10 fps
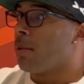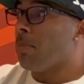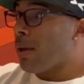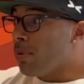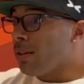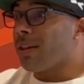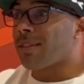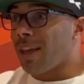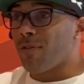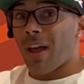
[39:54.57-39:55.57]
Maybe
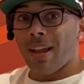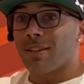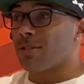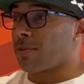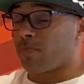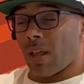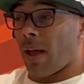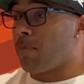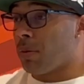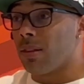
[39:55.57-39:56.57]
like they've had.
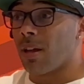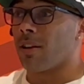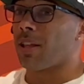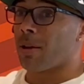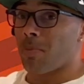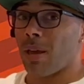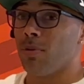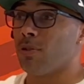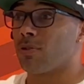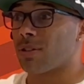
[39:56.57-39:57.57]
I've been there. Like
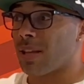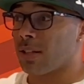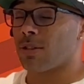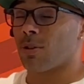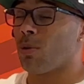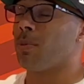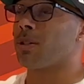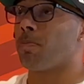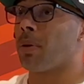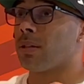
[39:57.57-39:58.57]
maybe you just had so
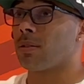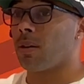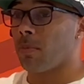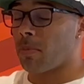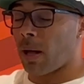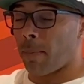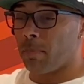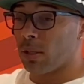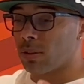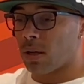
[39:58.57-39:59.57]
much bent up, uh,
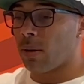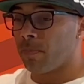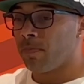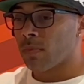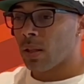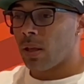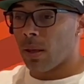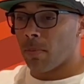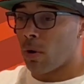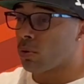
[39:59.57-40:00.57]
built up
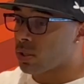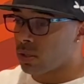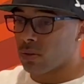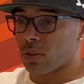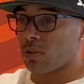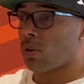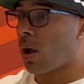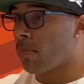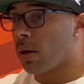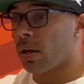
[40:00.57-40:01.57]
emotions and
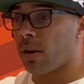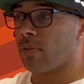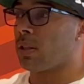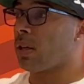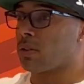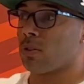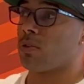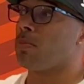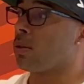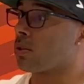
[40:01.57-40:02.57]
trauma and everything else that
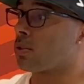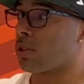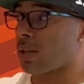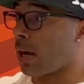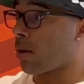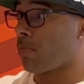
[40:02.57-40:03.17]
you've been just kind of